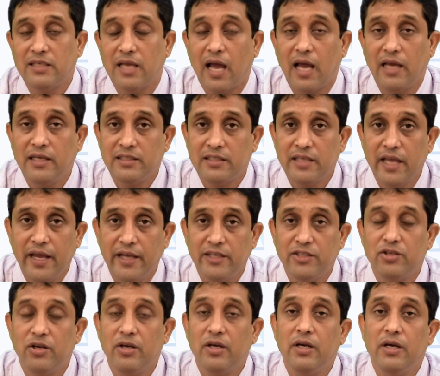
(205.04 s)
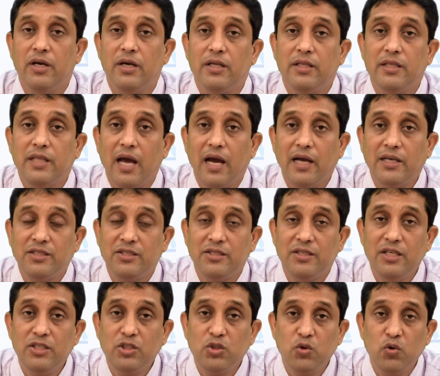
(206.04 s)
I said, that
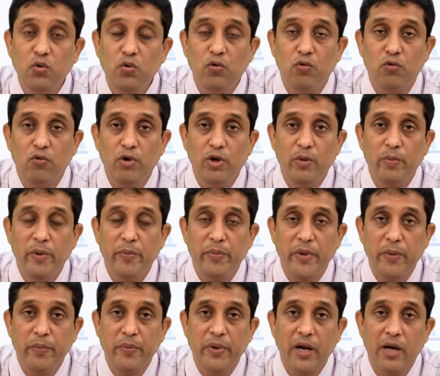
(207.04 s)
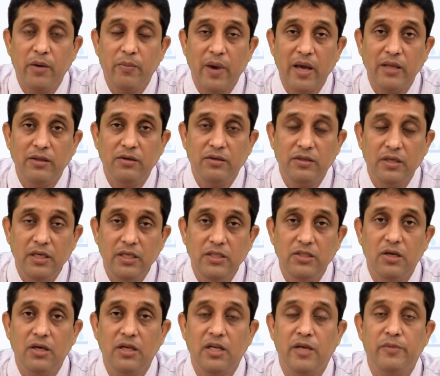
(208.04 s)
this tool will be prepared by the
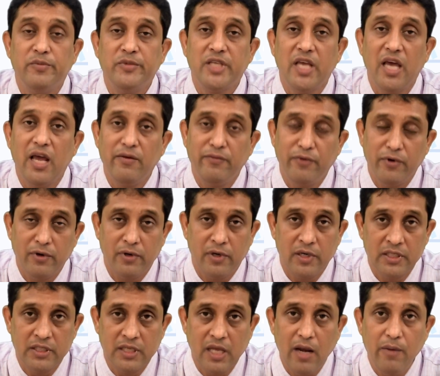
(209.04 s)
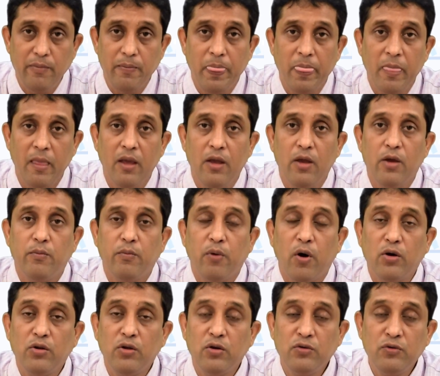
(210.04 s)
teacher himself or herself
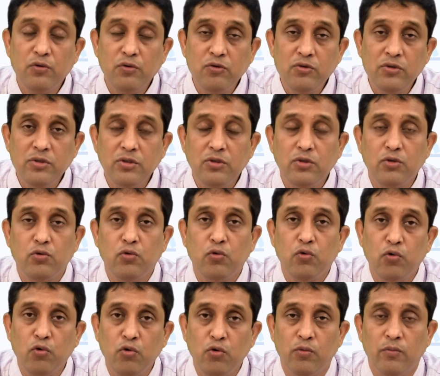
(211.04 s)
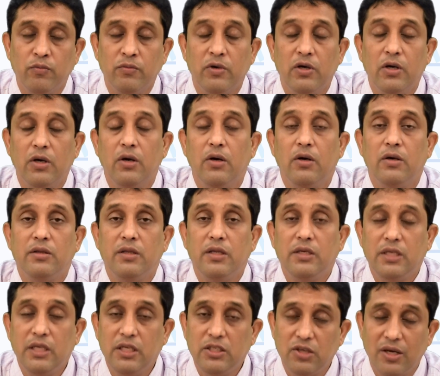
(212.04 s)
for the students to whom the
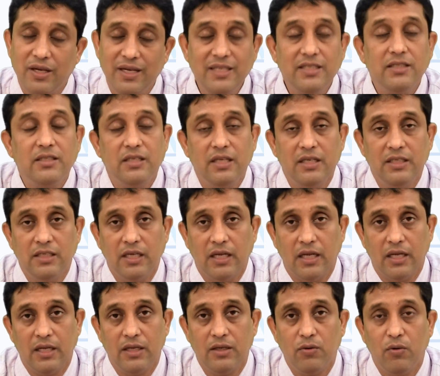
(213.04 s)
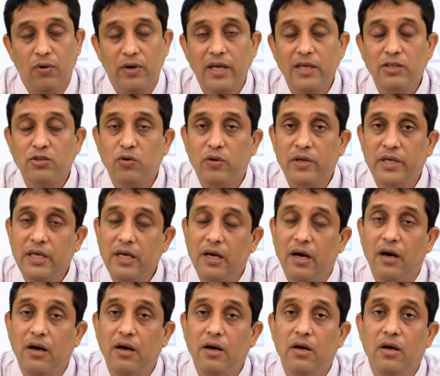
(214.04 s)
teacher is teaching. Okay, so
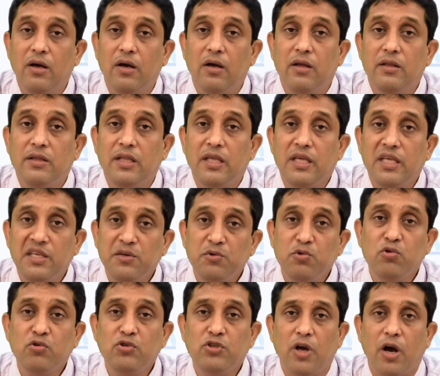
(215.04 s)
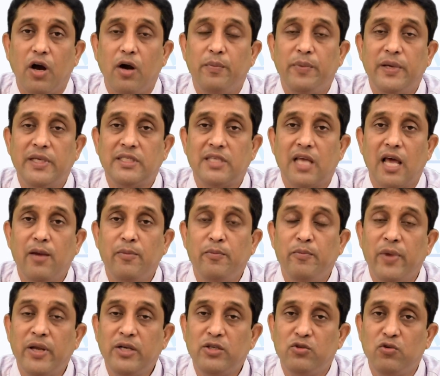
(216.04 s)
here the use of a
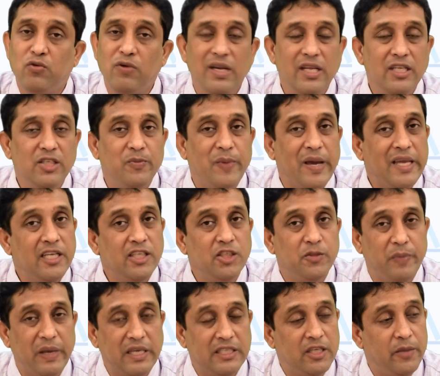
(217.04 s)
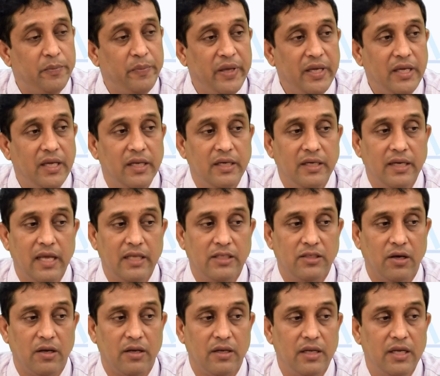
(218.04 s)
self-made tool is very specific in
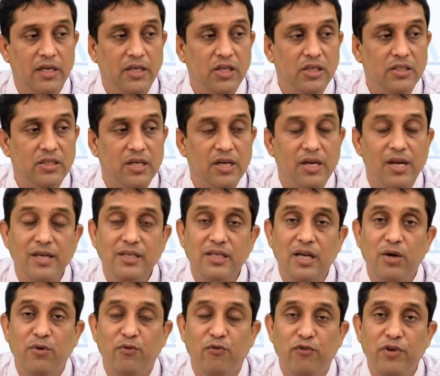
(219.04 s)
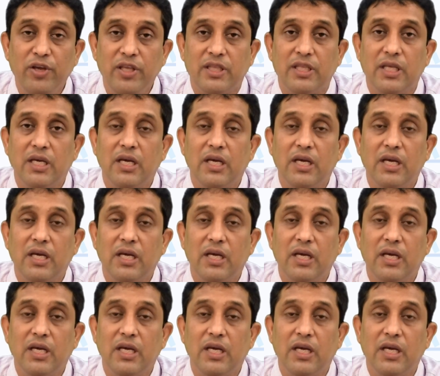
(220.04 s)
nature. It is related with